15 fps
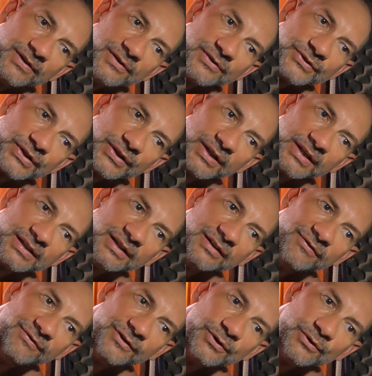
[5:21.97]
so that
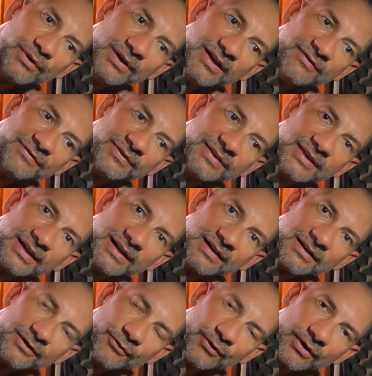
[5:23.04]
if you lift
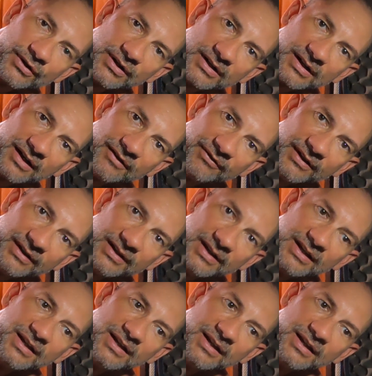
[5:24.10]
the rocker cover,